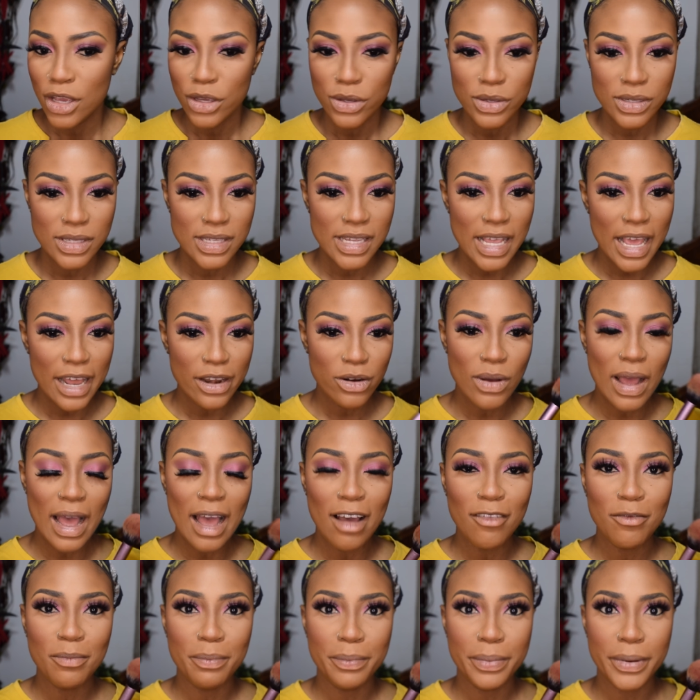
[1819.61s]
You see, I don't
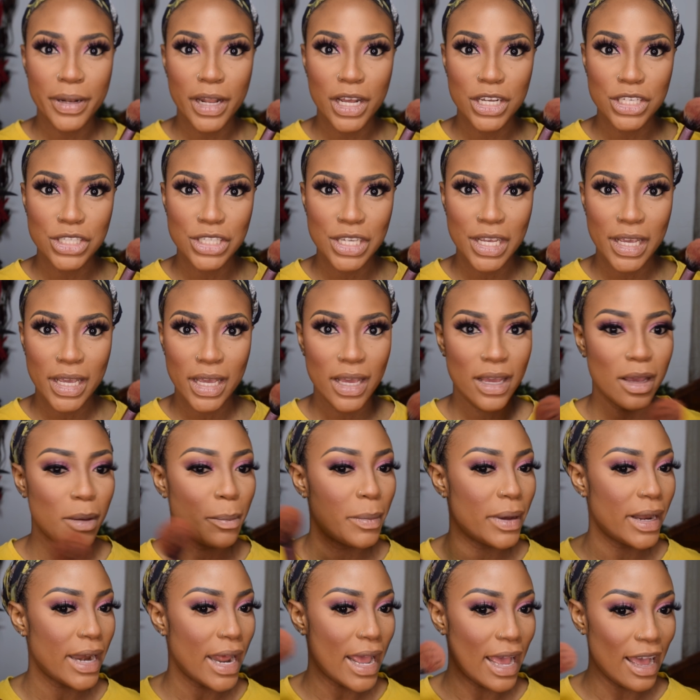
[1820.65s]
have blush here,
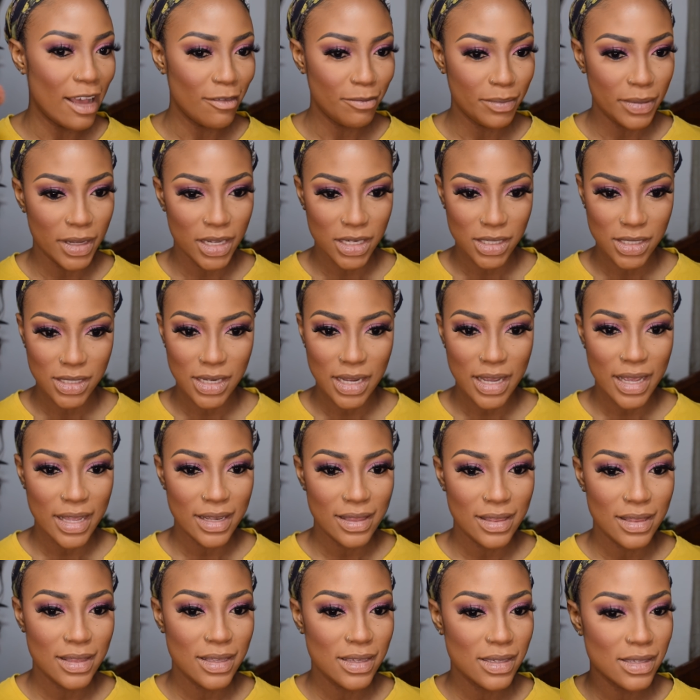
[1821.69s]
but I have blush here,
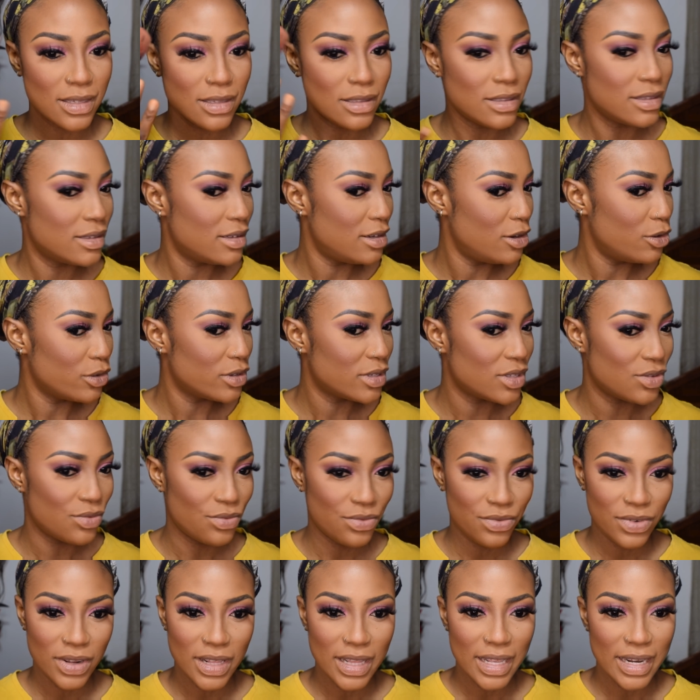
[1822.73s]
and this looks
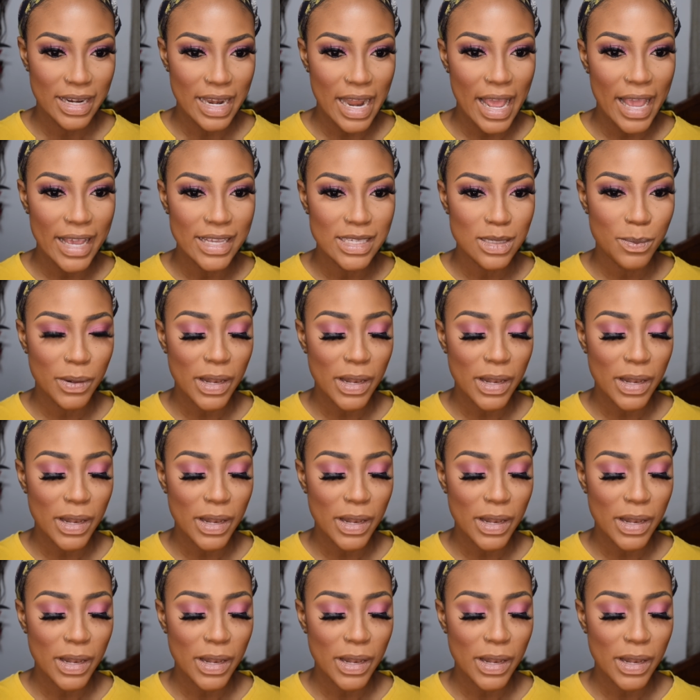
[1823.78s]
really nice.